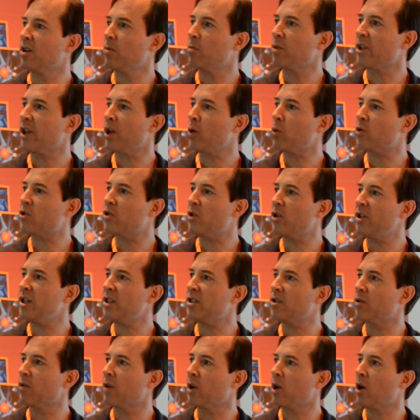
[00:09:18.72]
But they also
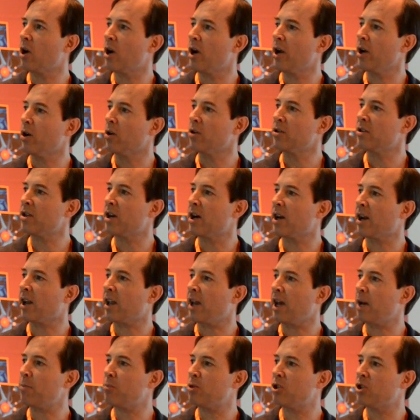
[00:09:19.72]
need to rely on data
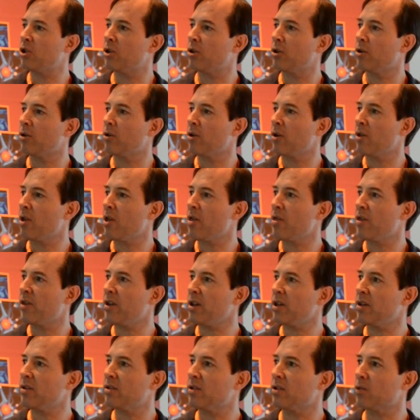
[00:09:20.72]
capture
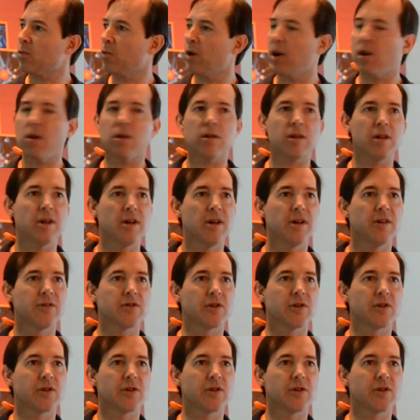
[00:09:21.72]
things as well.